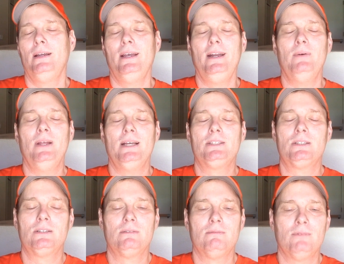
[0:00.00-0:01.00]

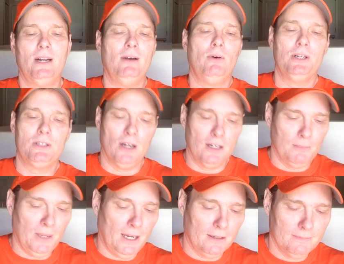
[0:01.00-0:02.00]
that's what I want to talk
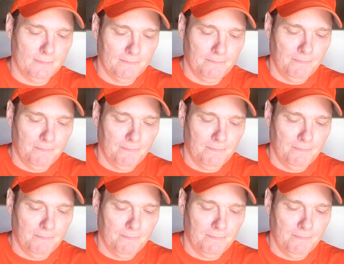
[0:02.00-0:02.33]
about.